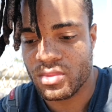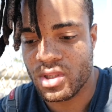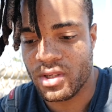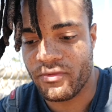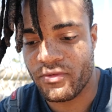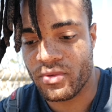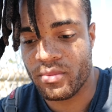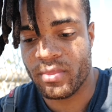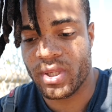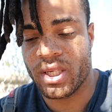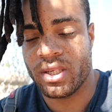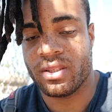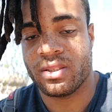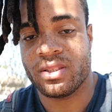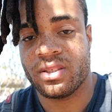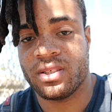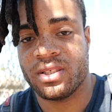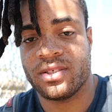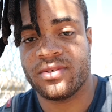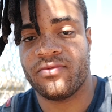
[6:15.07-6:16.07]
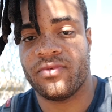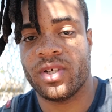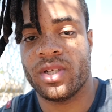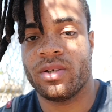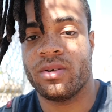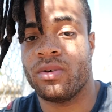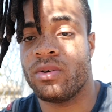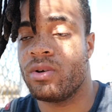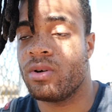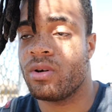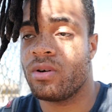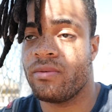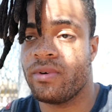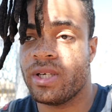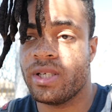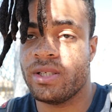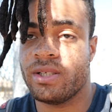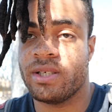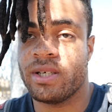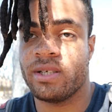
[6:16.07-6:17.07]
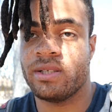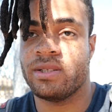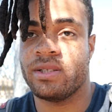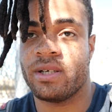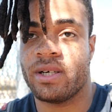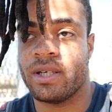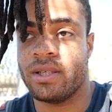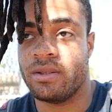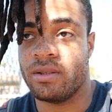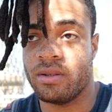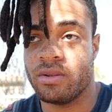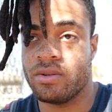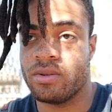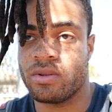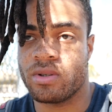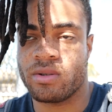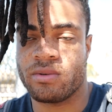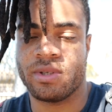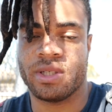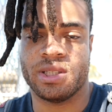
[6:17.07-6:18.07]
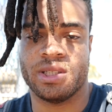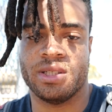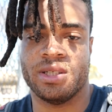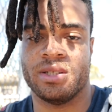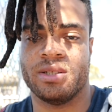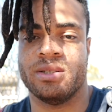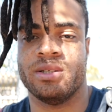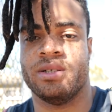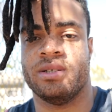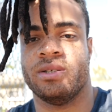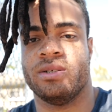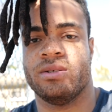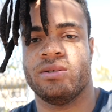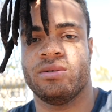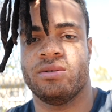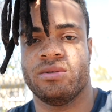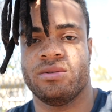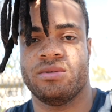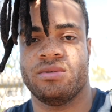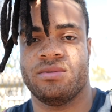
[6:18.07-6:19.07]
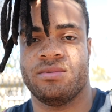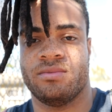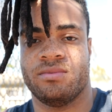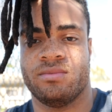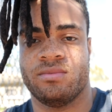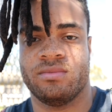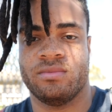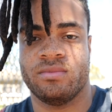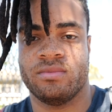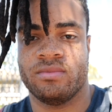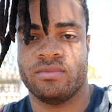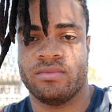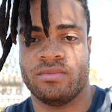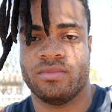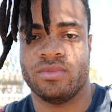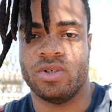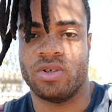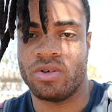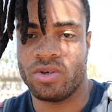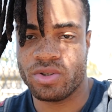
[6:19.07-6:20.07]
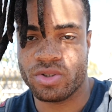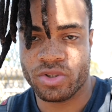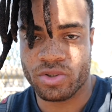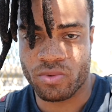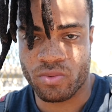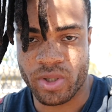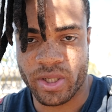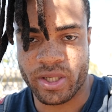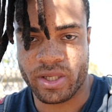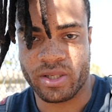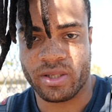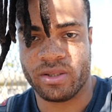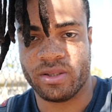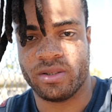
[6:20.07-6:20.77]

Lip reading: If you made it to this video, you're already getting there. I know you're already getting there. You're on your way.